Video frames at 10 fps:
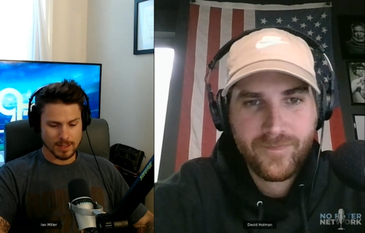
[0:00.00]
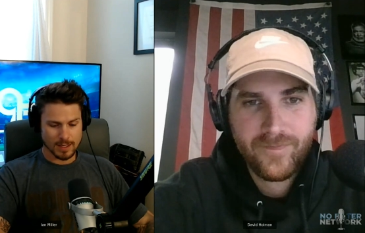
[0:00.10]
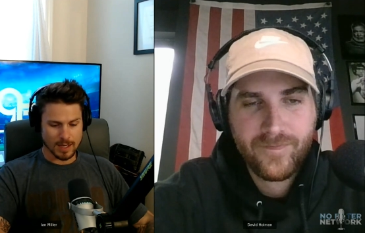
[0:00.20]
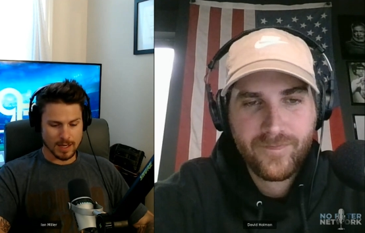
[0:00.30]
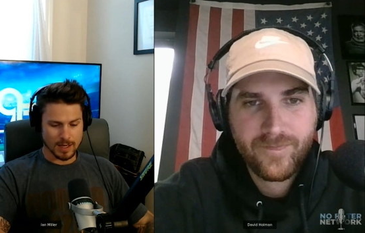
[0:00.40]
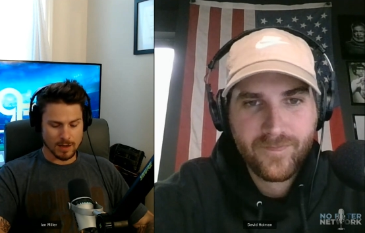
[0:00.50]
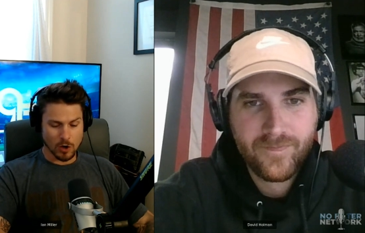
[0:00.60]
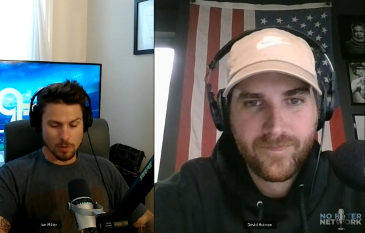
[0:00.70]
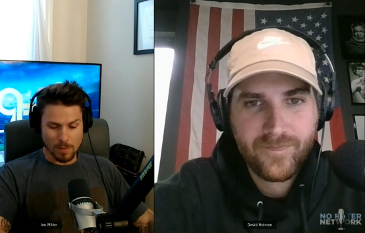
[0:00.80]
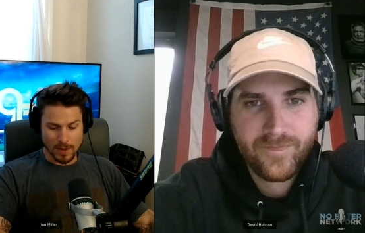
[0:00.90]
Speaker 1: Uh,
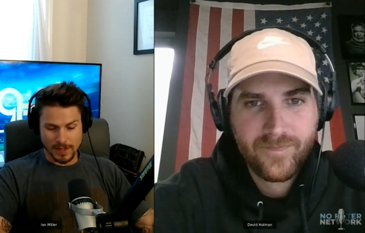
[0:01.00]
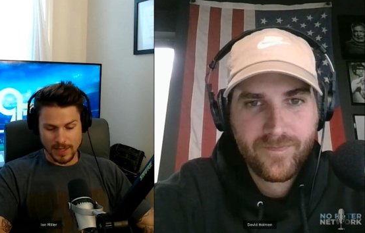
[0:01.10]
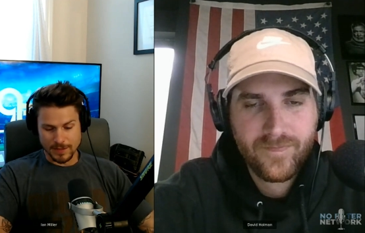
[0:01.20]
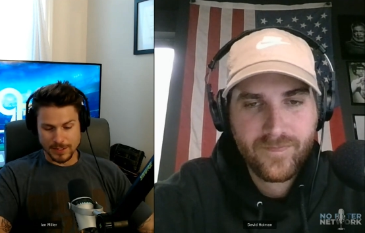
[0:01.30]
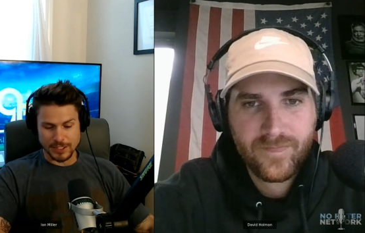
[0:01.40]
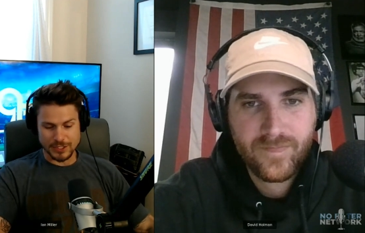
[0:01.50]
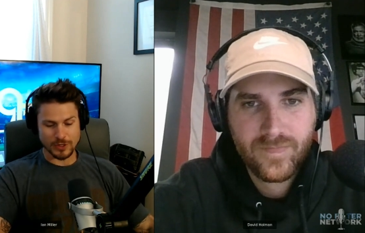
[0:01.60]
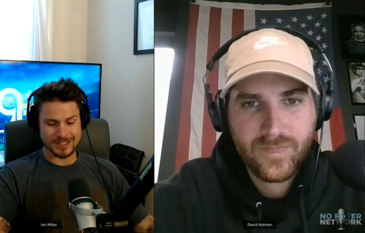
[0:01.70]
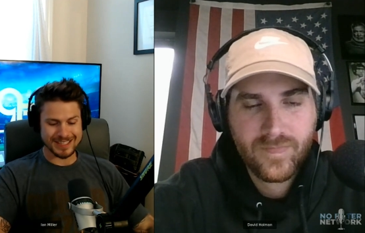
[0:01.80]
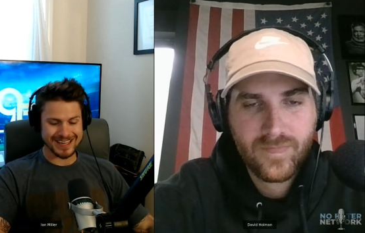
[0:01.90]
on Monday, the
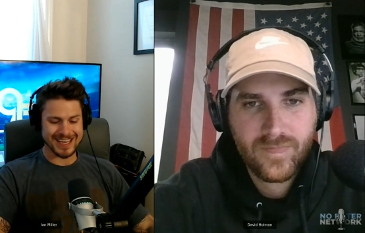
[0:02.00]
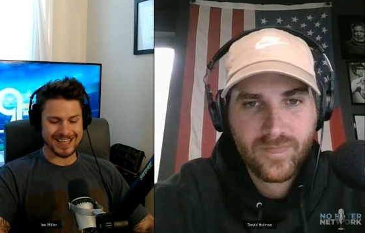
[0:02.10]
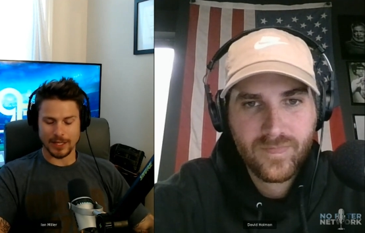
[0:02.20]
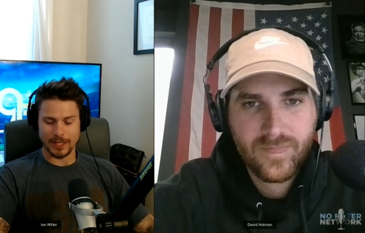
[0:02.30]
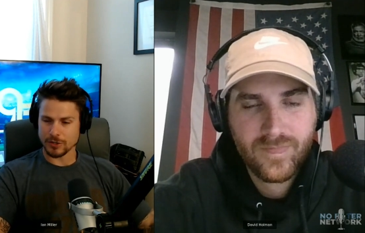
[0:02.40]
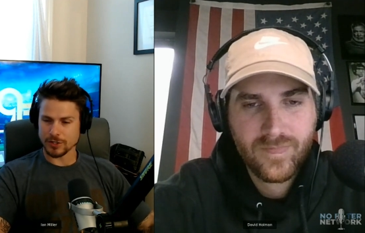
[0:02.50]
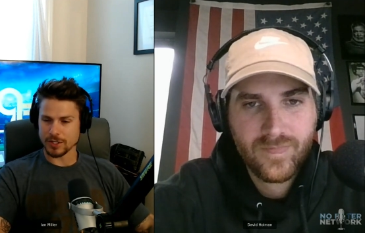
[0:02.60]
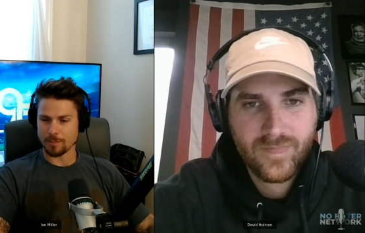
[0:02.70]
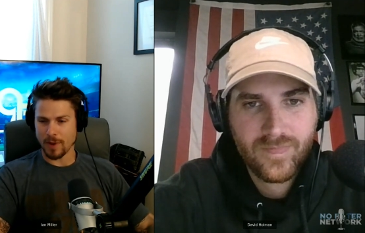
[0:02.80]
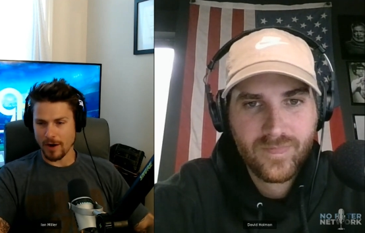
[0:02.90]
district sent a letter
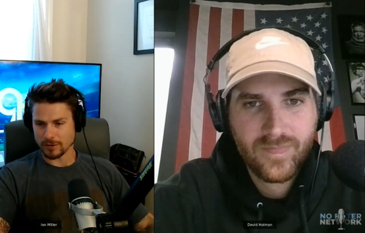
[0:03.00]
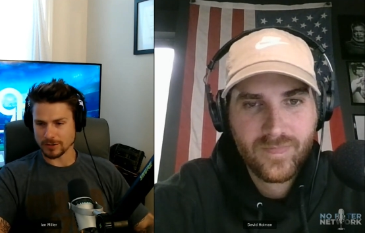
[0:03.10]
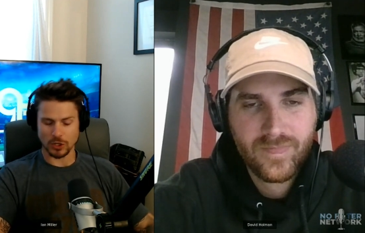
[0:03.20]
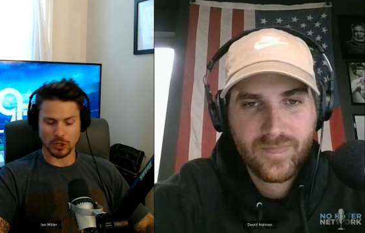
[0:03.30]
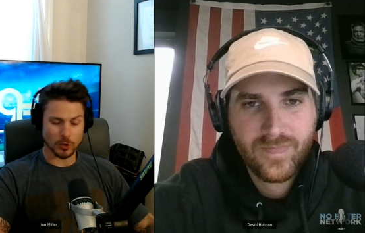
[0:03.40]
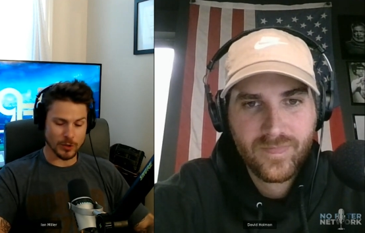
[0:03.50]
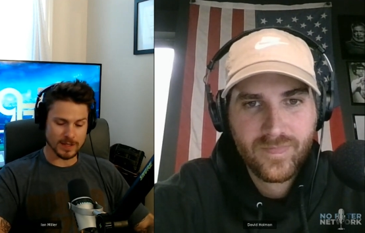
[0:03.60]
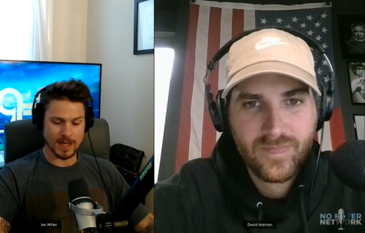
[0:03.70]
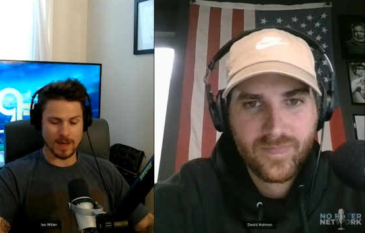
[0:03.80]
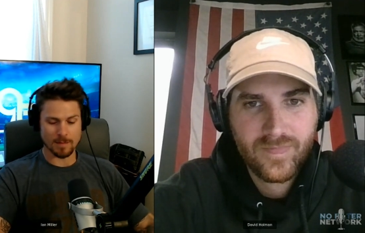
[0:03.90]
to the parents
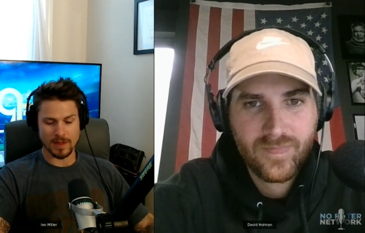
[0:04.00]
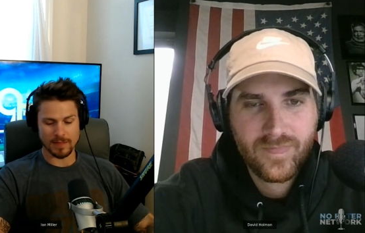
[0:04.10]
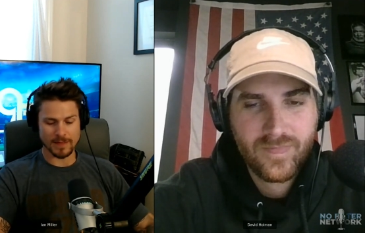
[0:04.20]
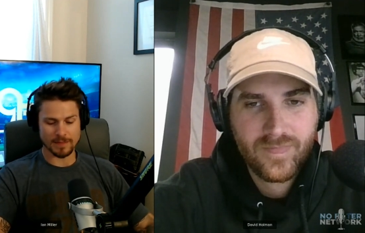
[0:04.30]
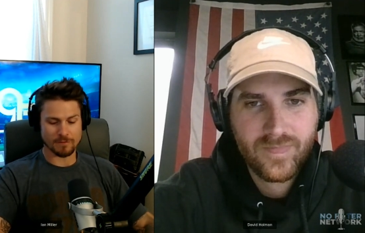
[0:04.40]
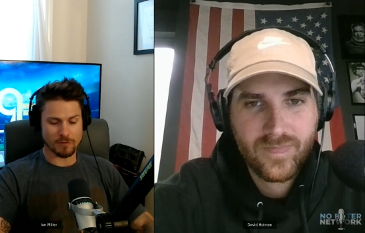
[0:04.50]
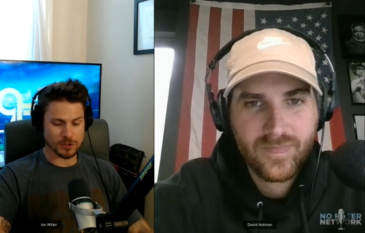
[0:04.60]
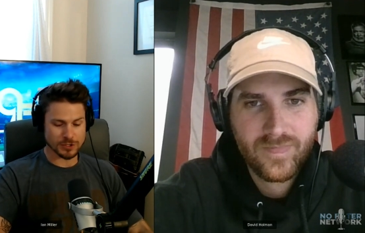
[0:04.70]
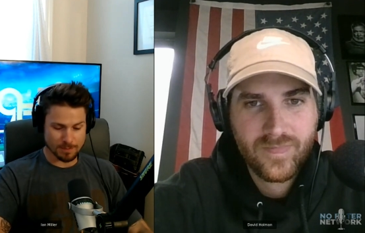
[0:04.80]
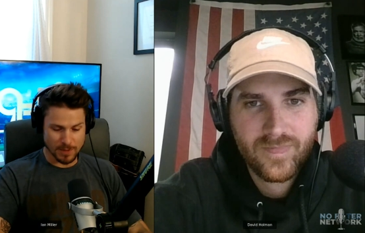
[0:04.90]
alerting them that the
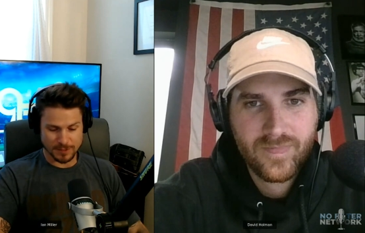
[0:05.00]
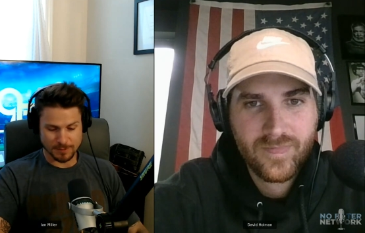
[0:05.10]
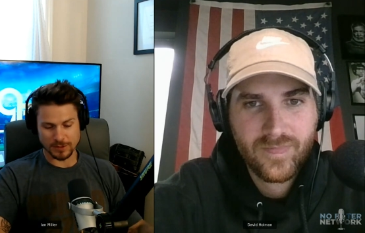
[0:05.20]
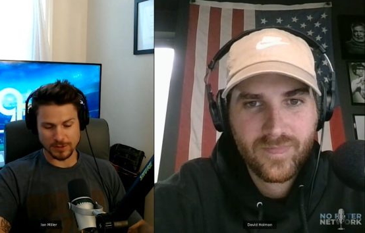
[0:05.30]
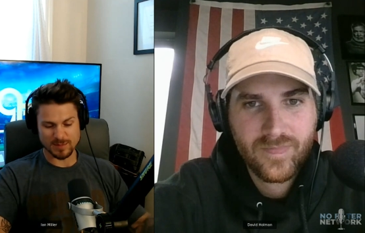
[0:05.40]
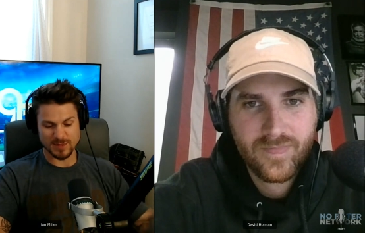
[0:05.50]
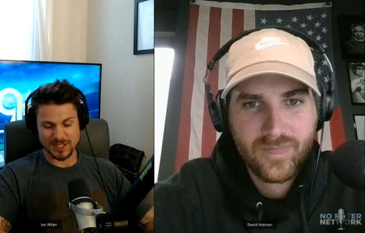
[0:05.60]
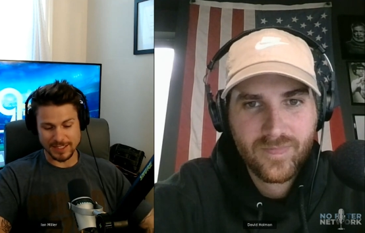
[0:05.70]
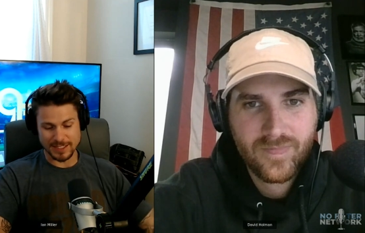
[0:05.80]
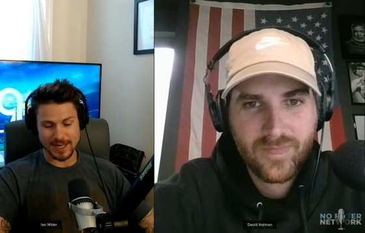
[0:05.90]
varsity baseball team
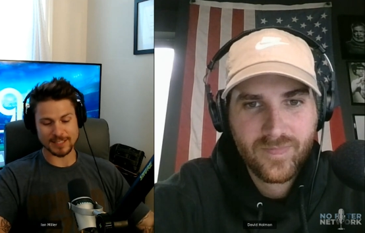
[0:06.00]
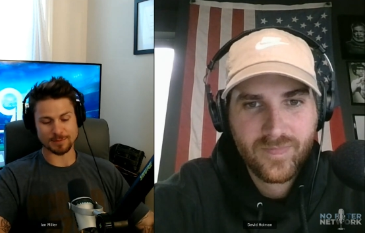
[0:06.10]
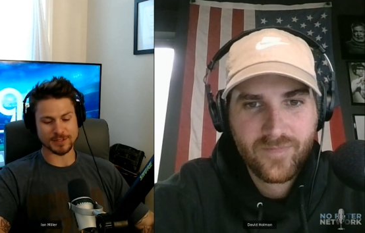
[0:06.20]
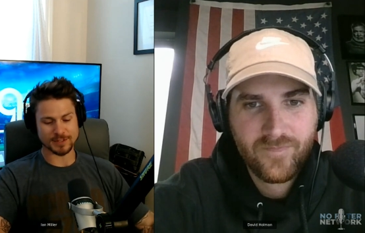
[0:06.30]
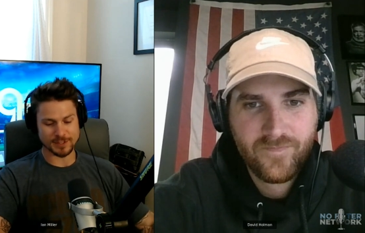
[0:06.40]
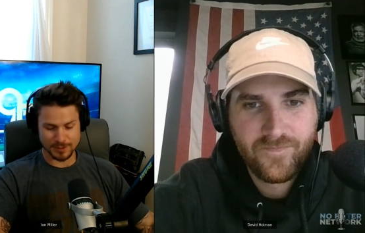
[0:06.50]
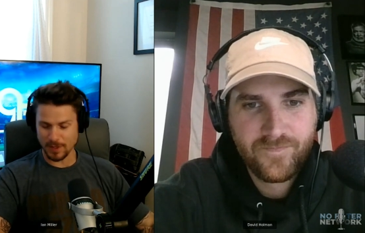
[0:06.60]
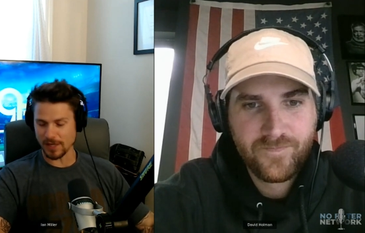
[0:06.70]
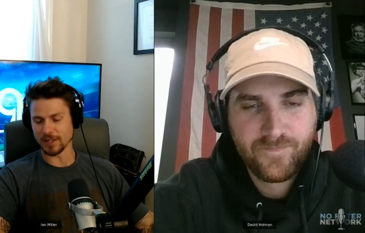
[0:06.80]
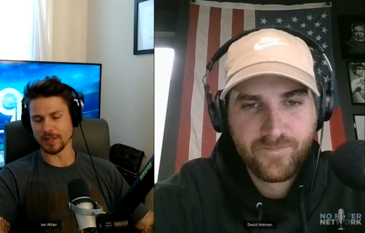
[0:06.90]
season has been
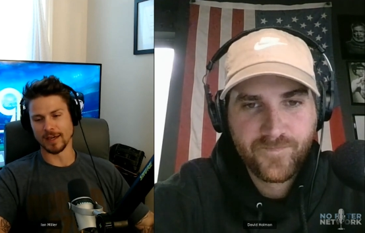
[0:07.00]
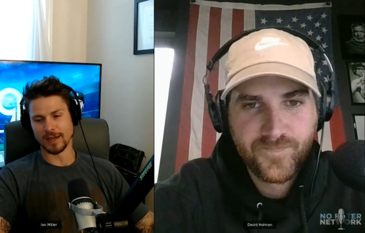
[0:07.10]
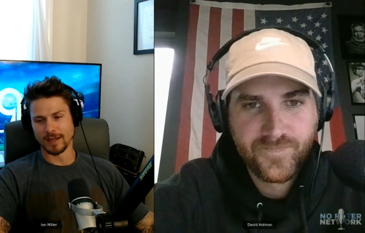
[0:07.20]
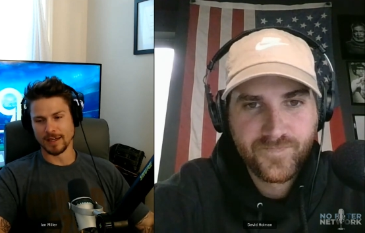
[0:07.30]
suspended